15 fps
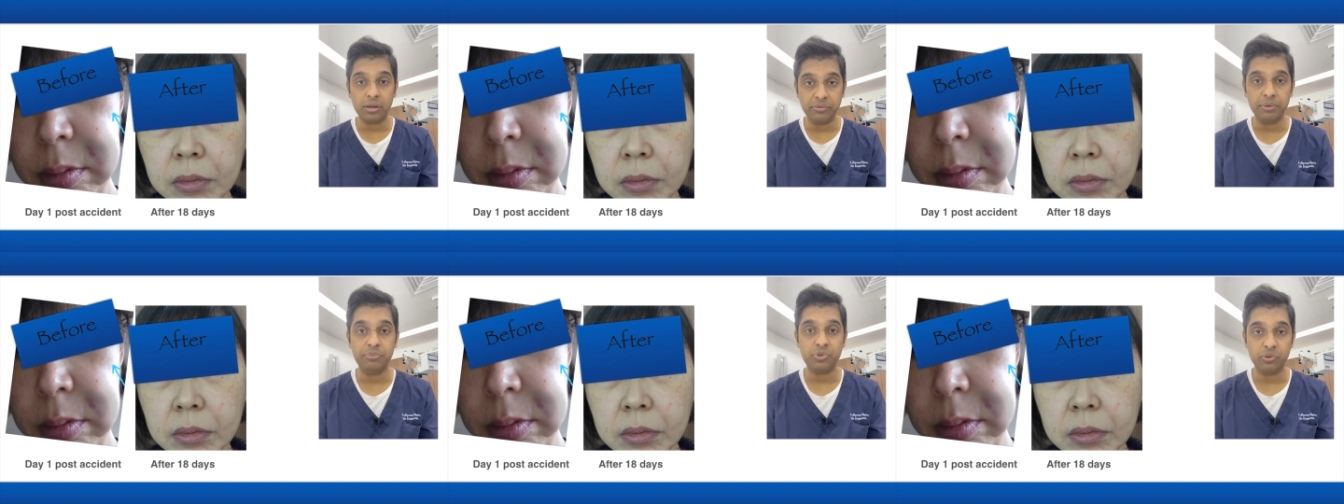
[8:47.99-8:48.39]

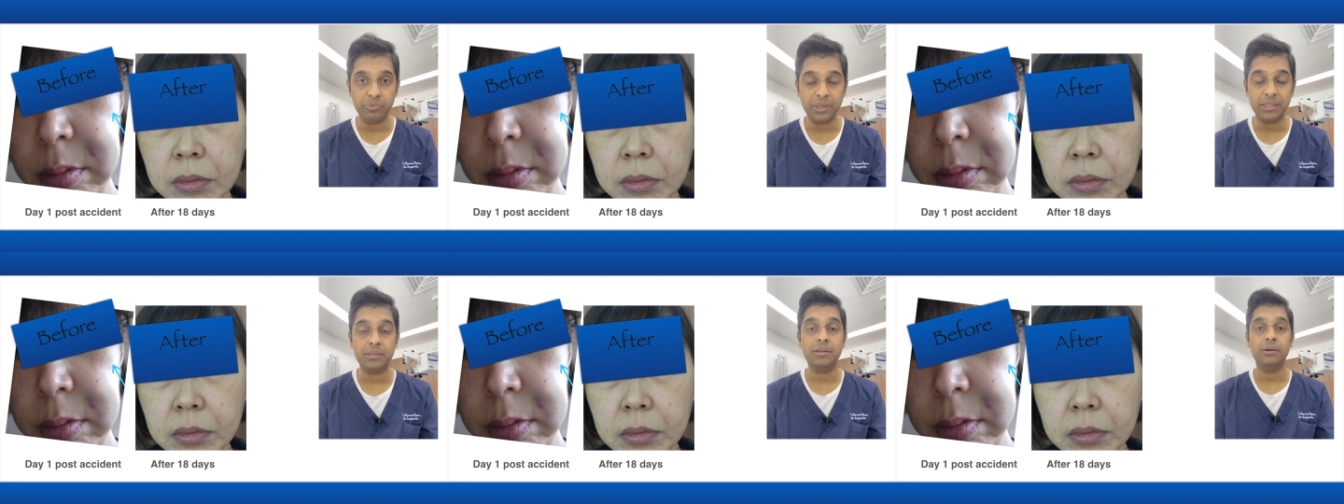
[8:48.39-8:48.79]
of
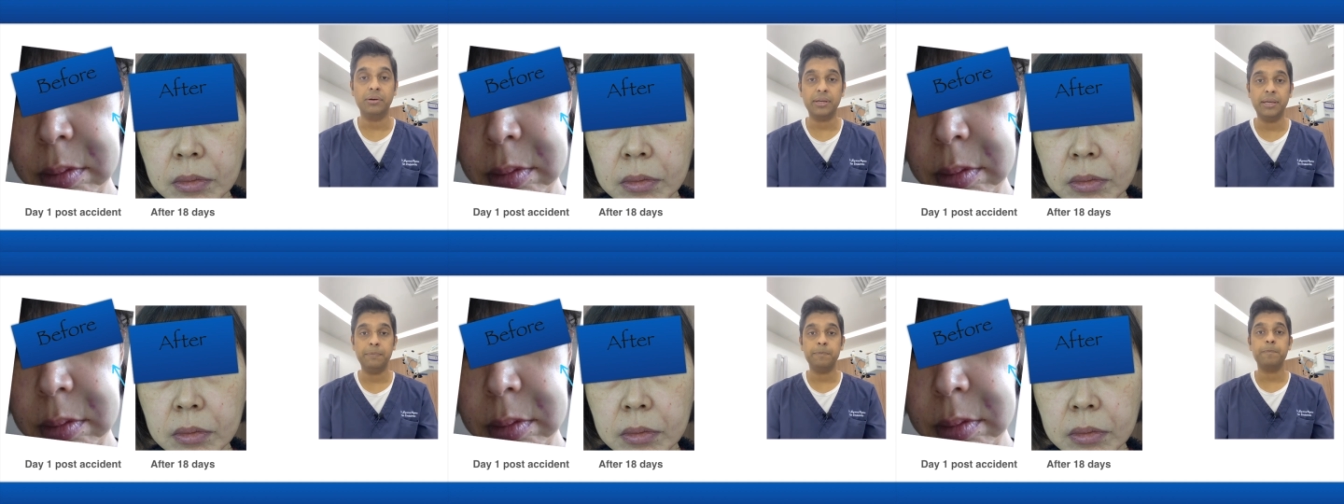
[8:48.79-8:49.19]
improvement.
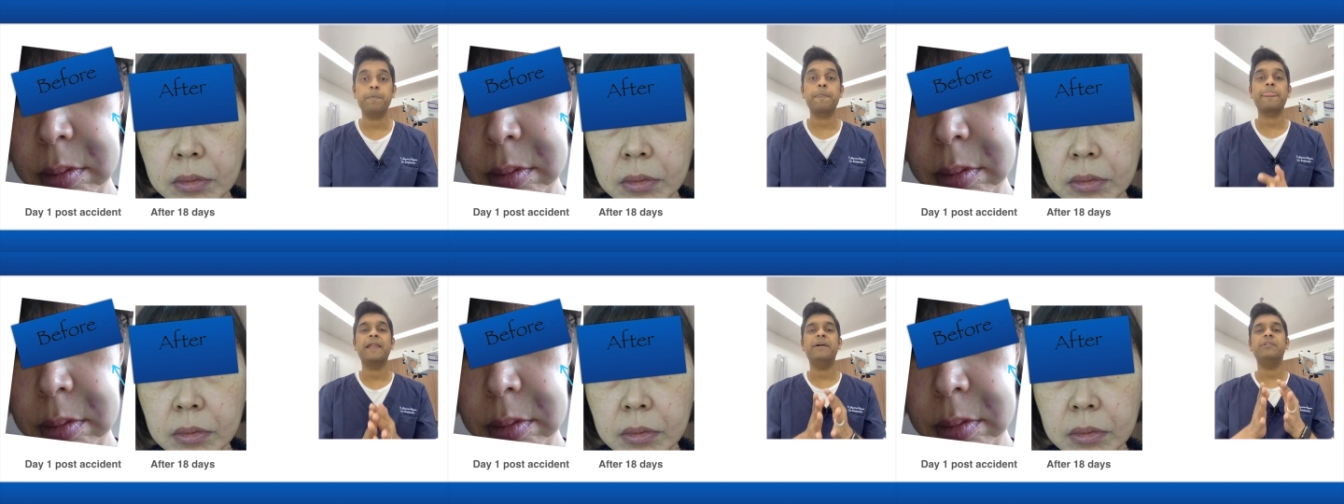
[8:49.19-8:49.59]
Okay,
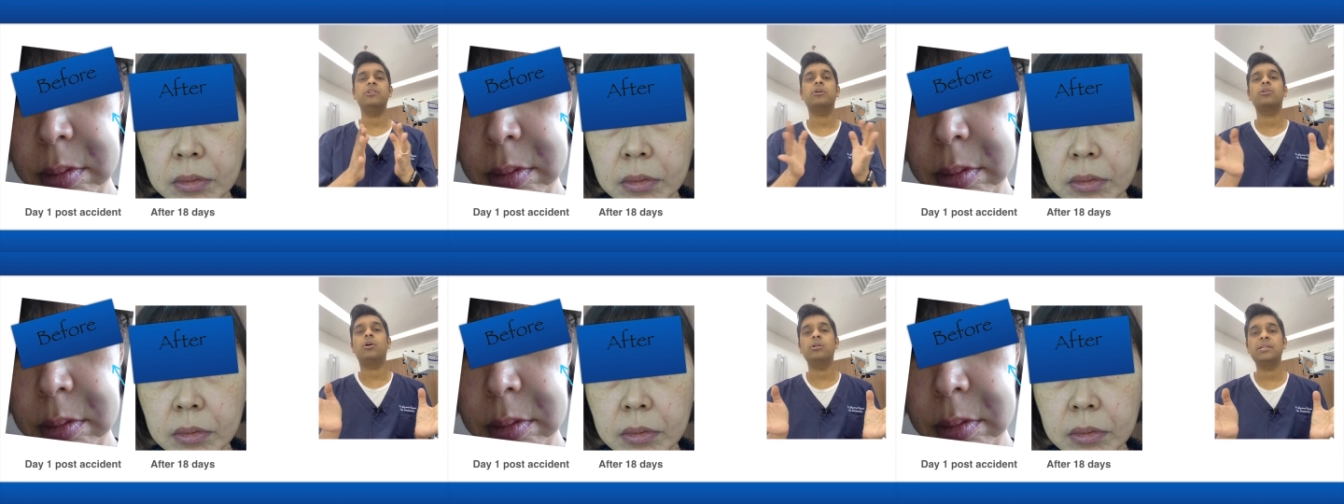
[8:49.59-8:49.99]

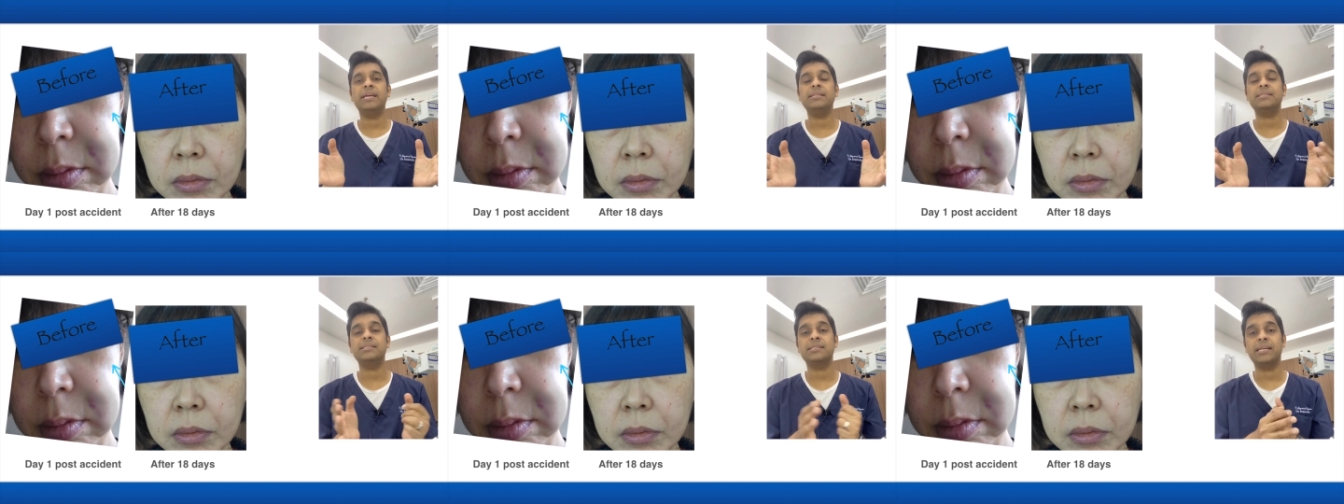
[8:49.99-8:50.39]
not all
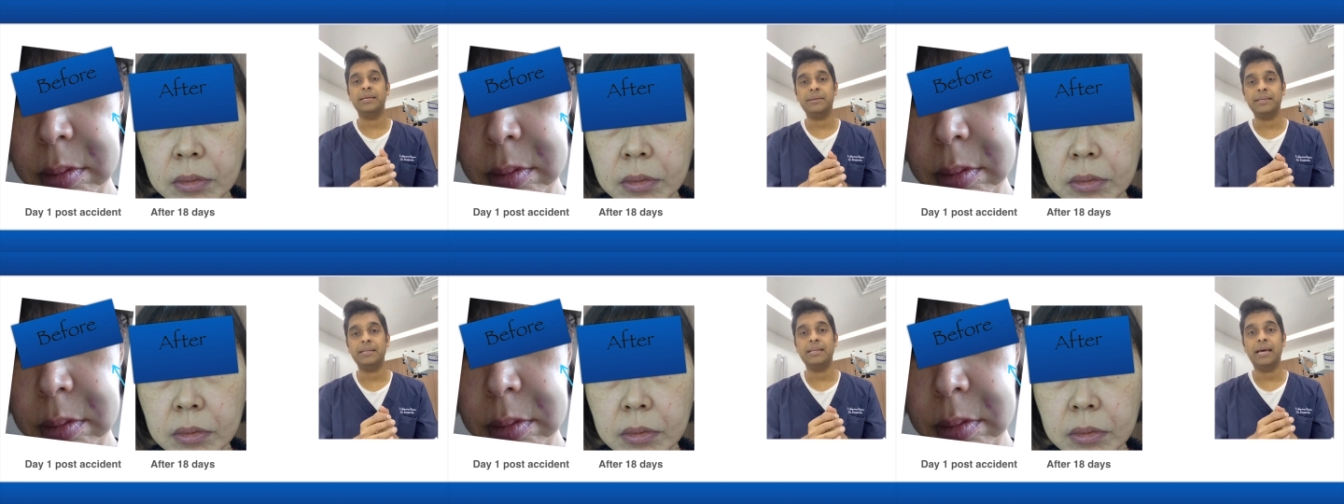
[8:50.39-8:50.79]
cases can
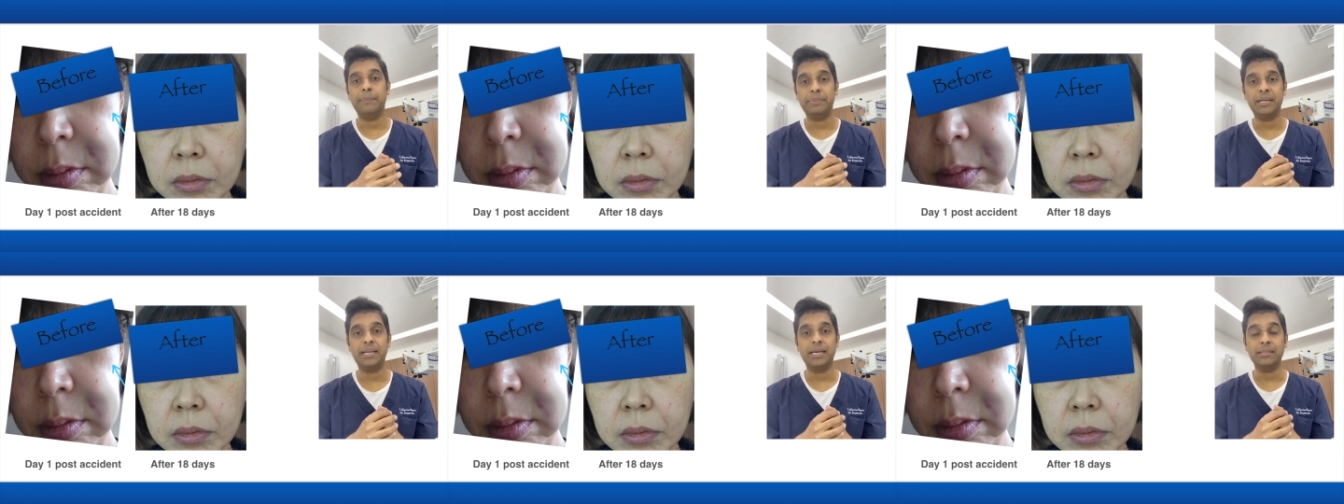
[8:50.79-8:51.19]

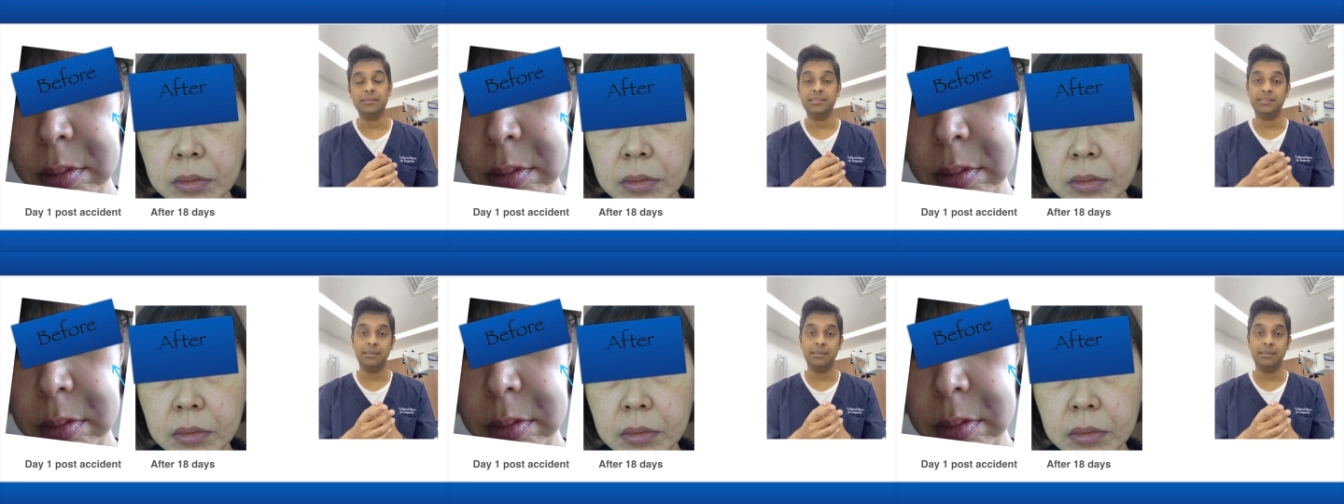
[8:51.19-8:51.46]
happen like this.